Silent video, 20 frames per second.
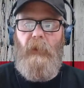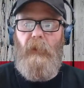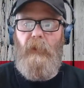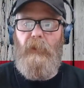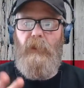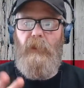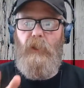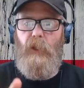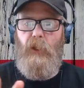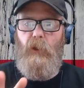
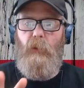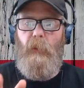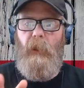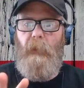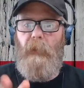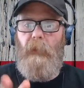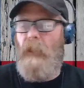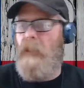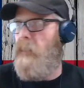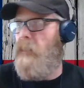there's 2
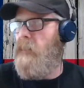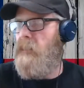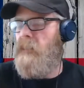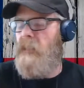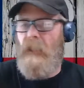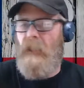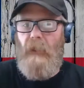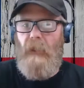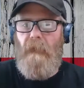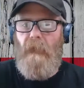people I need to
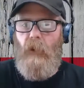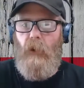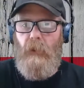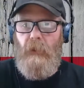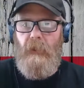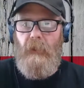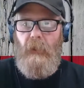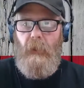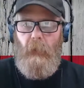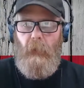send gift
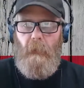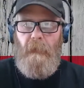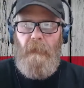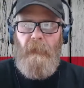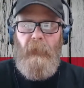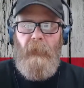cards to.